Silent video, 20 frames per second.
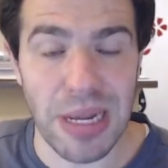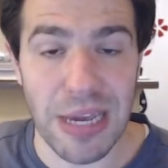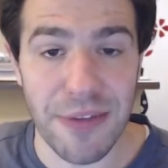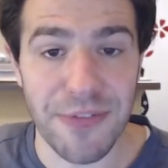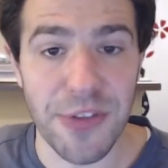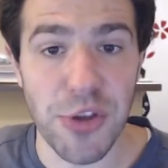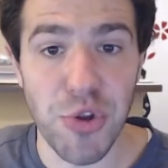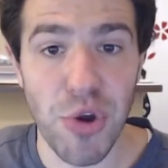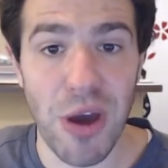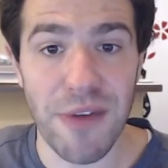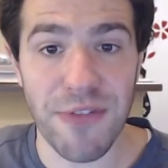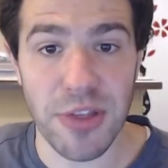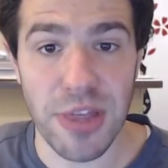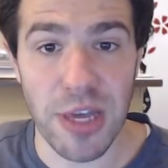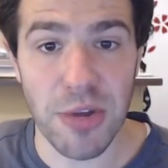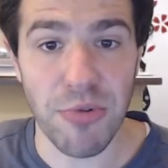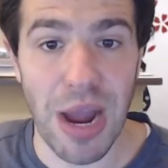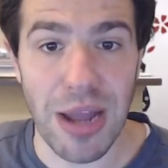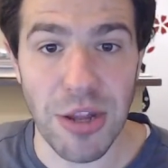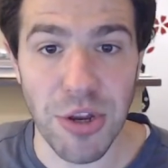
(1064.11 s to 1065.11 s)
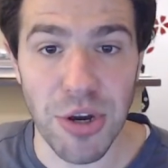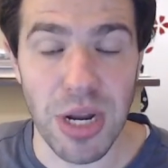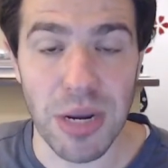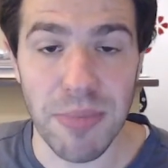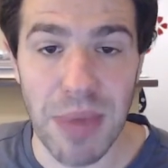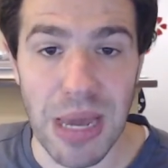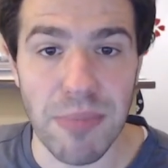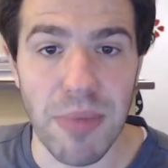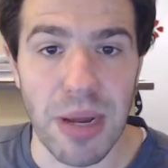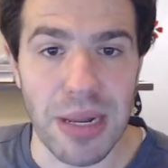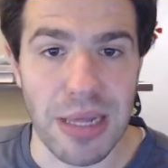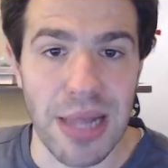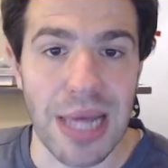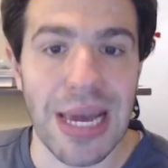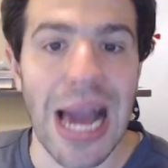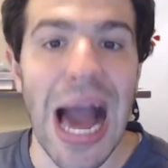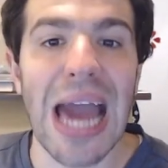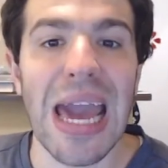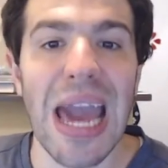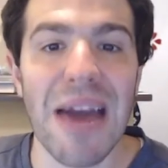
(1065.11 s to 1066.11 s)
If you do everything right, you're going to make money. Like
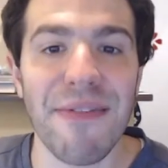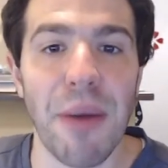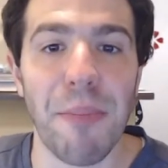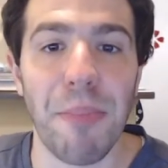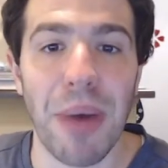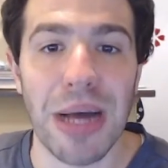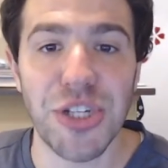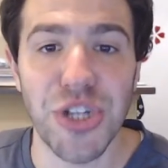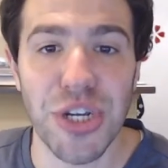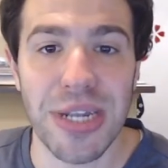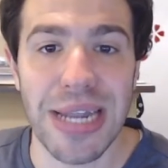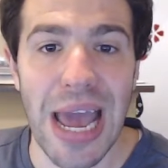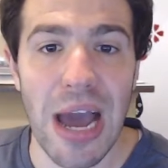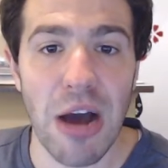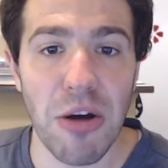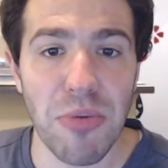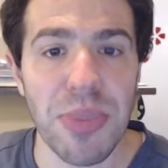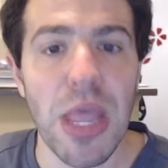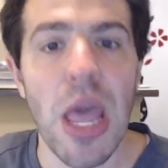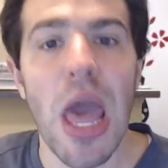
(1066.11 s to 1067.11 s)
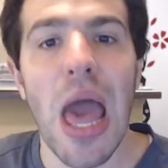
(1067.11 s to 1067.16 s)
I have a budget now.